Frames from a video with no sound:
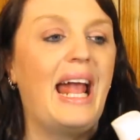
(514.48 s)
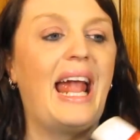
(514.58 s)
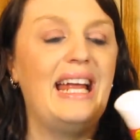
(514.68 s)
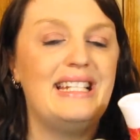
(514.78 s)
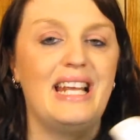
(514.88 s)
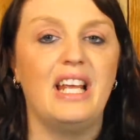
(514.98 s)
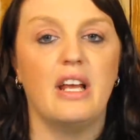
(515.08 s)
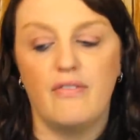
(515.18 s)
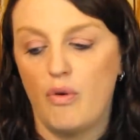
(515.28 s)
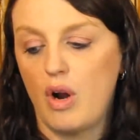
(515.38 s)
18,
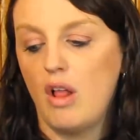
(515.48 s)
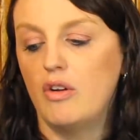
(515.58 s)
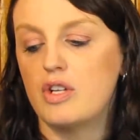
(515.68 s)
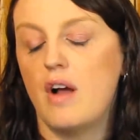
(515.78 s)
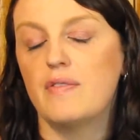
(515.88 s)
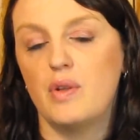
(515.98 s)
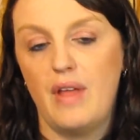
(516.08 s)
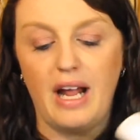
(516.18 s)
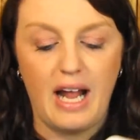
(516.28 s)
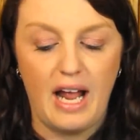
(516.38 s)
get $4 off. So
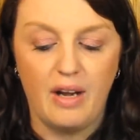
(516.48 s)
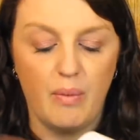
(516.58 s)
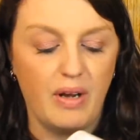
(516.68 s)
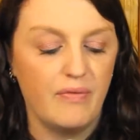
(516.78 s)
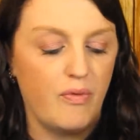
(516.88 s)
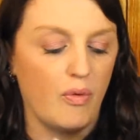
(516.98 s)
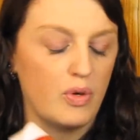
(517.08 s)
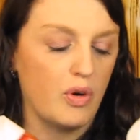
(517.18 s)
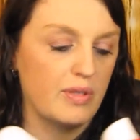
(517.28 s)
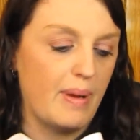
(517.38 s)
that kind of went
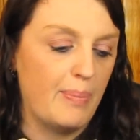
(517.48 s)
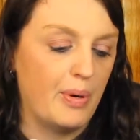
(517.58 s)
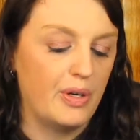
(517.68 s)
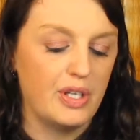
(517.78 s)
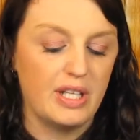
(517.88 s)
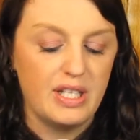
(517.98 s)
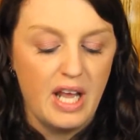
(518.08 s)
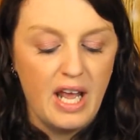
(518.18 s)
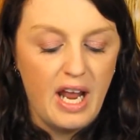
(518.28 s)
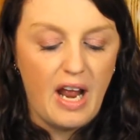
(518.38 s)
towards my purchase.
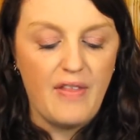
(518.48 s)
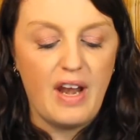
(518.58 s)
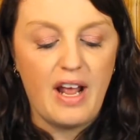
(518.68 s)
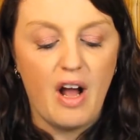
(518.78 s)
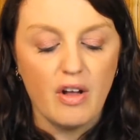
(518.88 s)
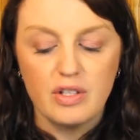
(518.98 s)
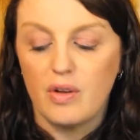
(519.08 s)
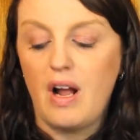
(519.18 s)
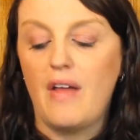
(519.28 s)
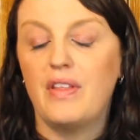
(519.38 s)
And then I also
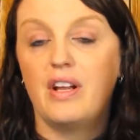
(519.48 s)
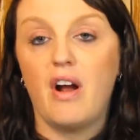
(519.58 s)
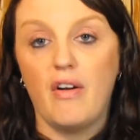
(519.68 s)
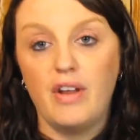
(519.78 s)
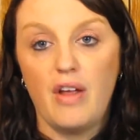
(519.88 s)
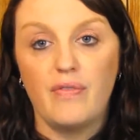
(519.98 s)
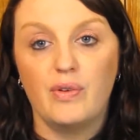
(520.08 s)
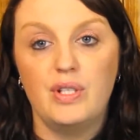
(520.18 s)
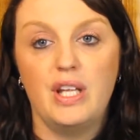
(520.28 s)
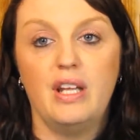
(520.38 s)
got the Garnier
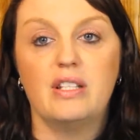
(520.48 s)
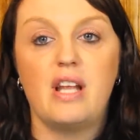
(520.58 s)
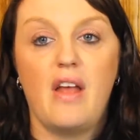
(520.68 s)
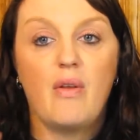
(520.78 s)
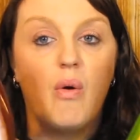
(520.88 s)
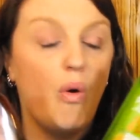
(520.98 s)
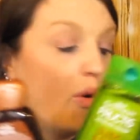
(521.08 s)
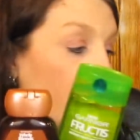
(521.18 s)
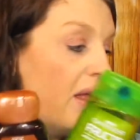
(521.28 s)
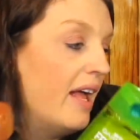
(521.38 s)
Fructis and the
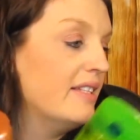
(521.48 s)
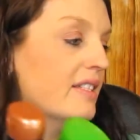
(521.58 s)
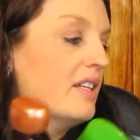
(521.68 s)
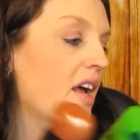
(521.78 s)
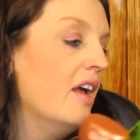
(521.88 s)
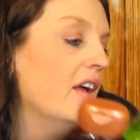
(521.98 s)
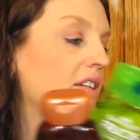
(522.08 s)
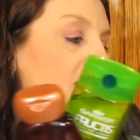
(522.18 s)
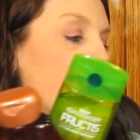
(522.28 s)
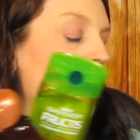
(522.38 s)
Whole Blends
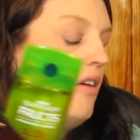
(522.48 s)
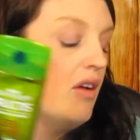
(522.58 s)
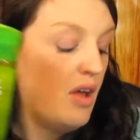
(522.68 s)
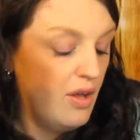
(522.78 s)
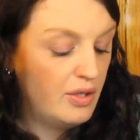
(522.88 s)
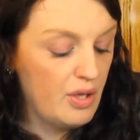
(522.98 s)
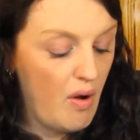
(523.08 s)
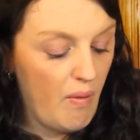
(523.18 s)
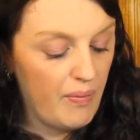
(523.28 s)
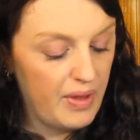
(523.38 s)
deal.
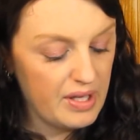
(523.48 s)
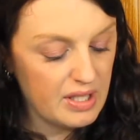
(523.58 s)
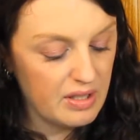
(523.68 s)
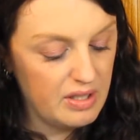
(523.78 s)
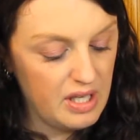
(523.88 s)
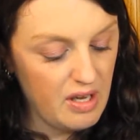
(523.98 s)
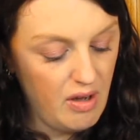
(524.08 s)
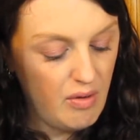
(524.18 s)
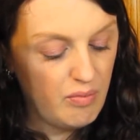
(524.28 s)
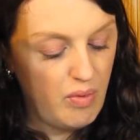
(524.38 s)
So this
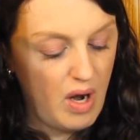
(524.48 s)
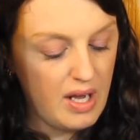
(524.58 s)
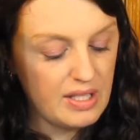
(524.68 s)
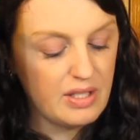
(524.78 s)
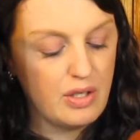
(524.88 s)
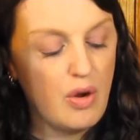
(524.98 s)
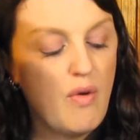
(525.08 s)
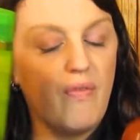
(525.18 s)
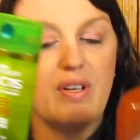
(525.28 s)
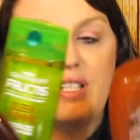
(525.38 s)
deal was
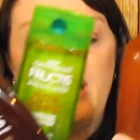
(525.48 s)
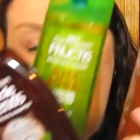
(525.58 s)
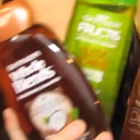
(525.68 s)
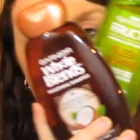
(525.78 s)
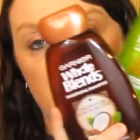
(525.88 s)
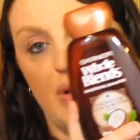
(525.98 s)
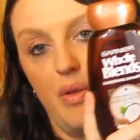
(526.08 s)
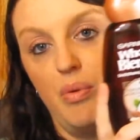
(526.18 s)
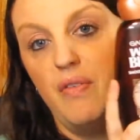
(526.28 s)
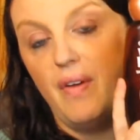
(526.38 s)
2 for $7, so
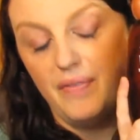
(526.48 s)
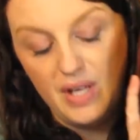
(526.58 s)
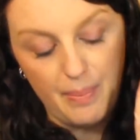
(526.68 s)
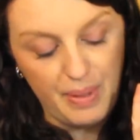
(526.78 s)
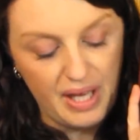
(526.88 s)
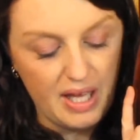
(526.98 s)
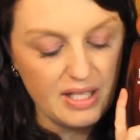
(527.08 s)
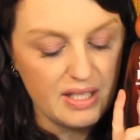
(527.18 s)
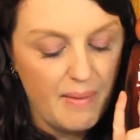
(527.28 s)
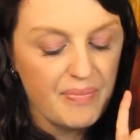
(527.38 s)
$3.50 a
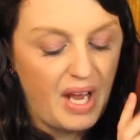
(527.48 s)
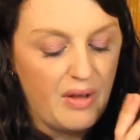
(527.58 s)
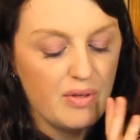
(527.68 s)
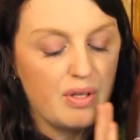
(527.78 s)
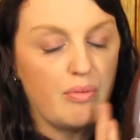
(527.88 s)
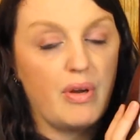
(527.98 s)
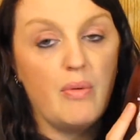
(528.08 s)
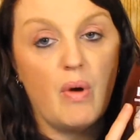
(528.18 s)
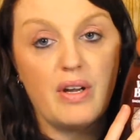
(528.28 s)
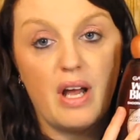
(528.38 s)
piece. I used 3
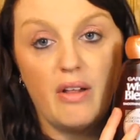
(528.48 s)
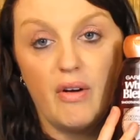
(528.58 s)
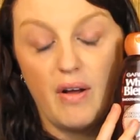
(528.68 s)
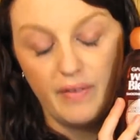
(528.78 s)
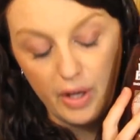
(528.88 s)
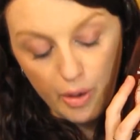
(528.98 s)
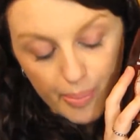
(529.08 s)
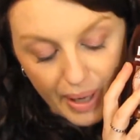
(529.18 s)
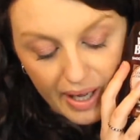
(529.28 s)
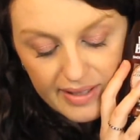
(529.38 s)
$1 off
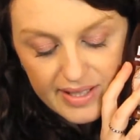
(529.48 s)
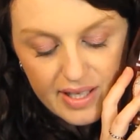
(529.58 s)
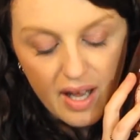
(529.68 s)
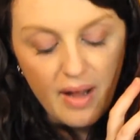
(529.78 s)
coupons.